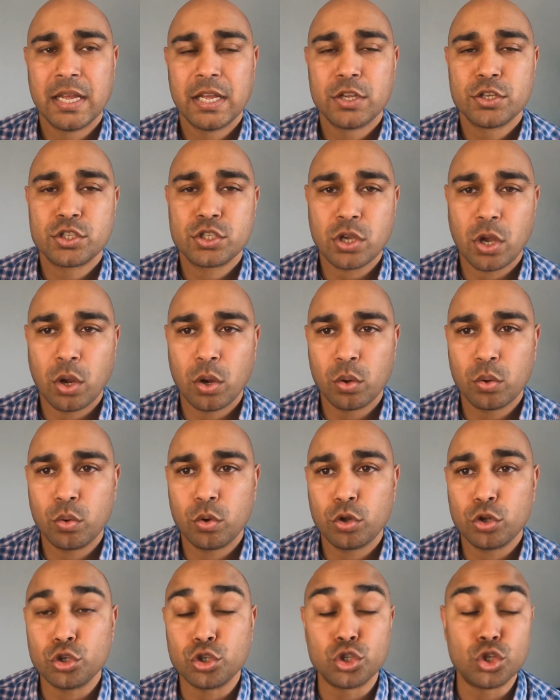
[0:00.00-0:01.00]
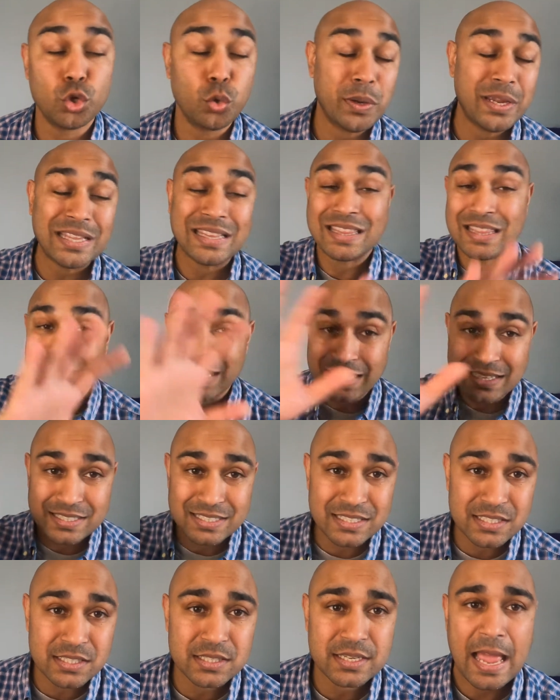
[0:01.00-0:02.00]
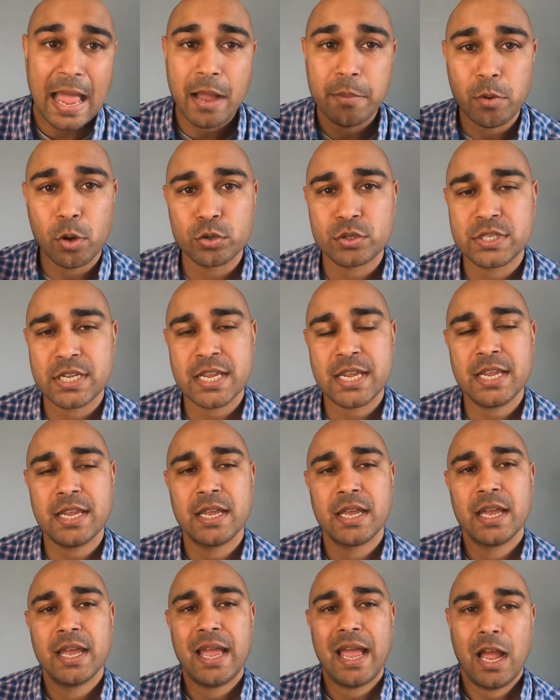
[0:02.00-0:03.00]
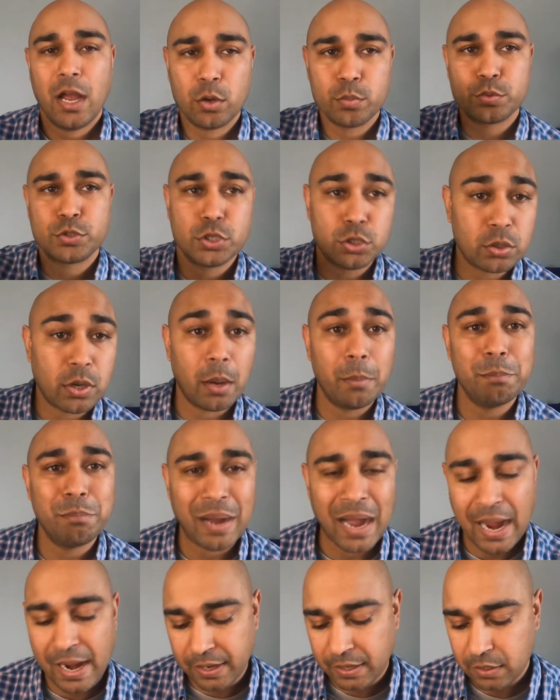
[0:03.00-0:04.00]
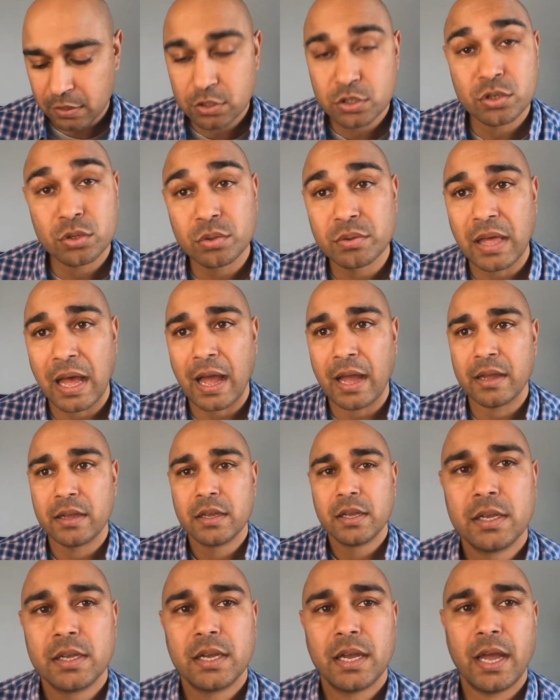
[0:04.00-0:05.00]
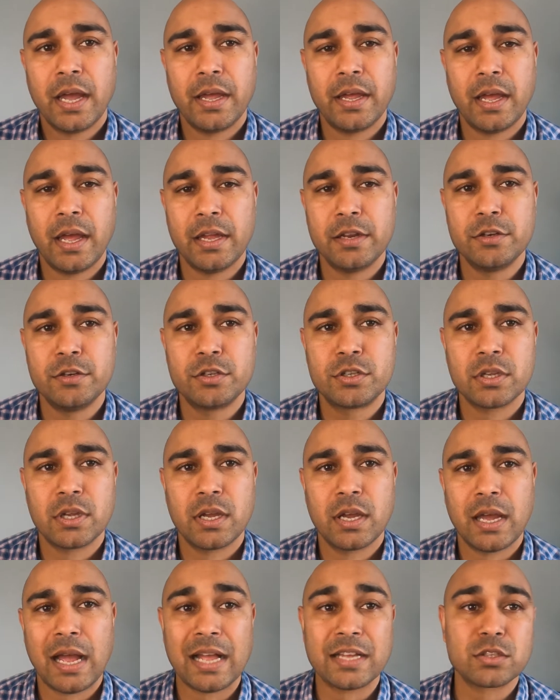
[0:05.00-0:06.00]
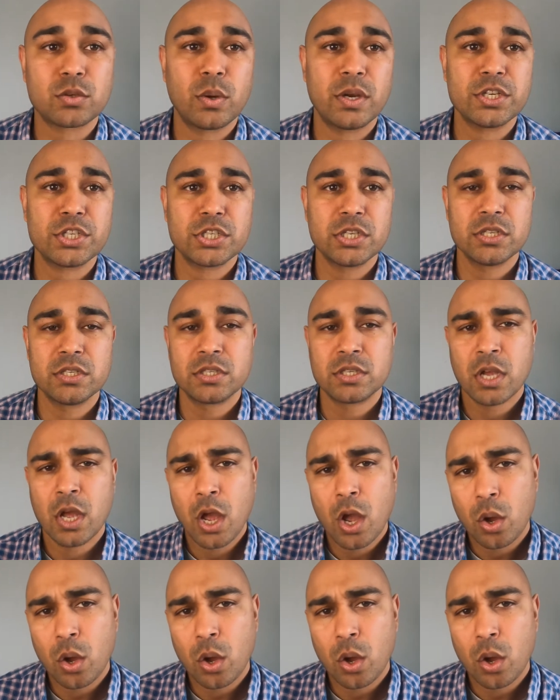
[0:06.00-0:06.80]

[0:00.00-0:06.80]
So doing this MOT helps you come back to that and ask questions.